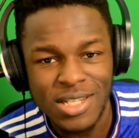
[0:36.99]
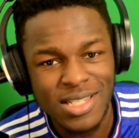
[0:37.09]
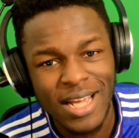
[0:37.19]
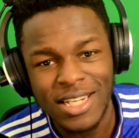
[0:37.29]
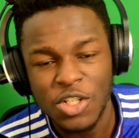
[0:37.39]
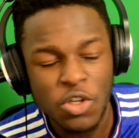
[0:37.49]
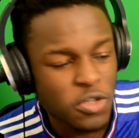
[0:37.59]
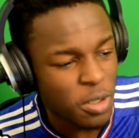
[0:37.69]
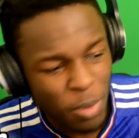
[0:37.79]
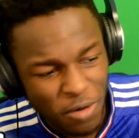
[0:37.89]
decided to
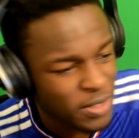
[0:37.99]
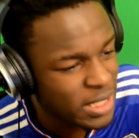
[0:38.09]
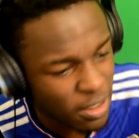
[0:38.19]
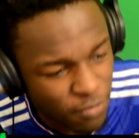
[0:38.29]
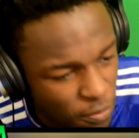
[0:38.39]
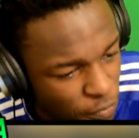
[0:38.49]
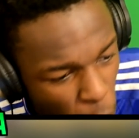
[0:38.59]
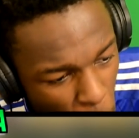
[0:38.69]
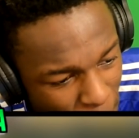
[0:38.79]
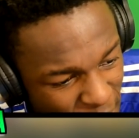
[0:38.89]
use a bit of a different
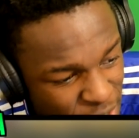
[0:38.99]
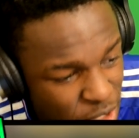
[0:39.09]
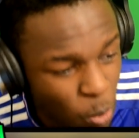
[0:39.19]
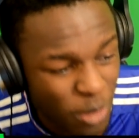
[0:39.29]
formation.